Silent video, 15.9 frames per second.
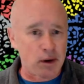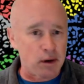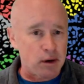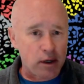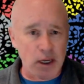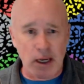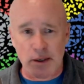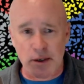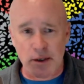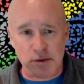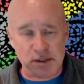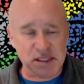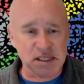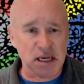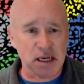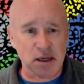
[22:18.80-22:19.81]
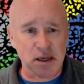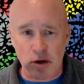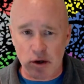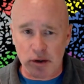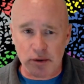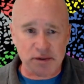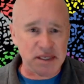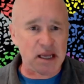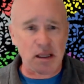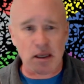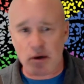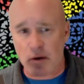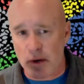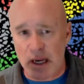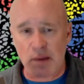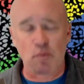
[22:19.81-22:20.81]
God knows, Signal,
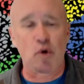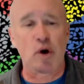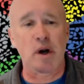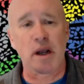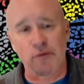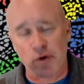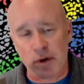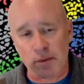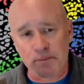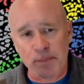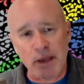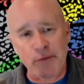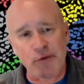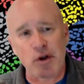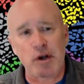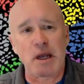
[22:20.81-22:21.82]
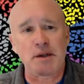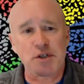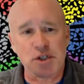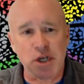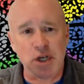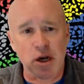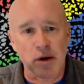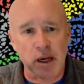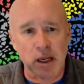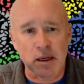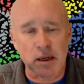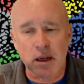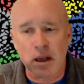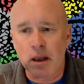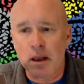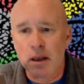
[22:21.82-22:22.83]
Telegram, whatever. If you're not sharing it,
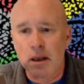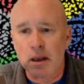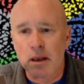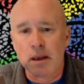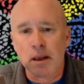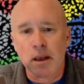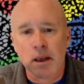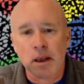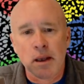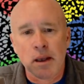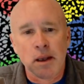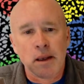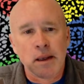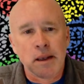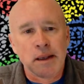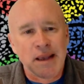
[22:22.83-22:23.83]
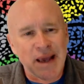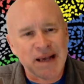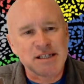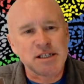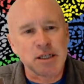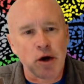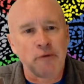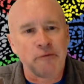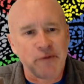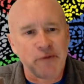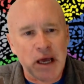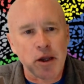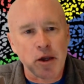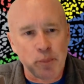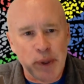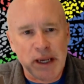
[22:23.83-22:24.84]
you actually don't
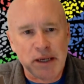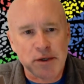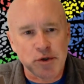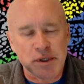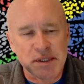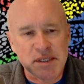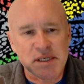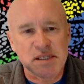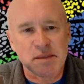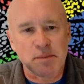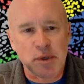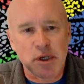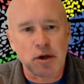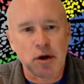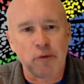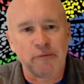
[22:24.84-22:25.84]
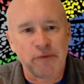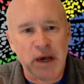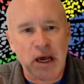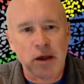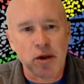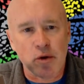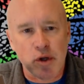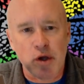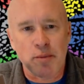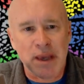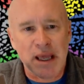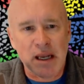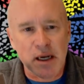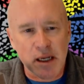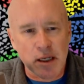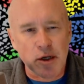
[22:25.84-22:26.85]
value patriotism and you don't value
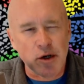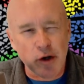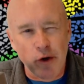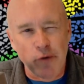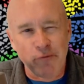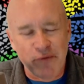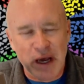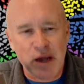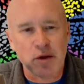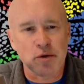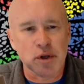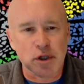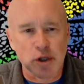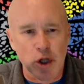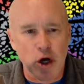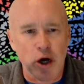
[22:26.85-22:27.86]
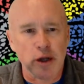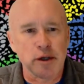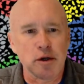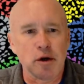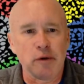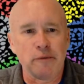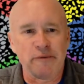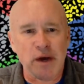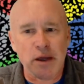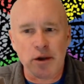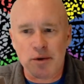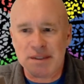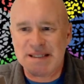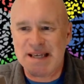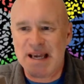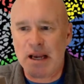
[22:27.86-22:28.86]
humanity and you don't value the law and you don't value
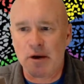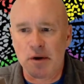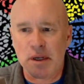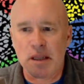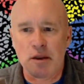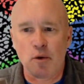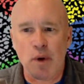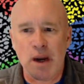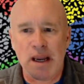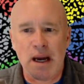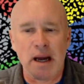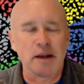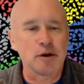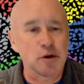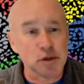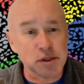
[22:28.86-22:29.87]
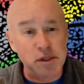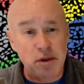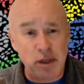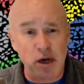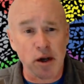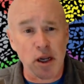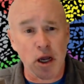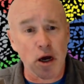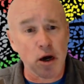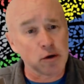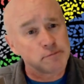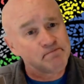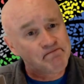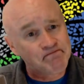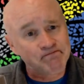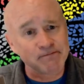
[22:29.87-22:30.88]
integrity the way I do. So there you
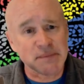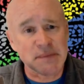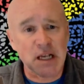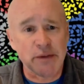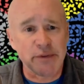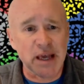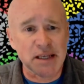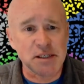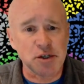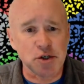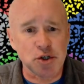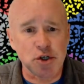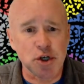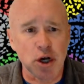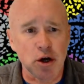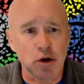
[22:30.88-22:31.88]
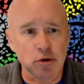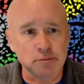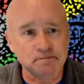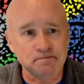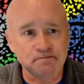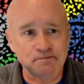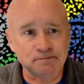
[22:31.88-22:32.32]
go. That's your show.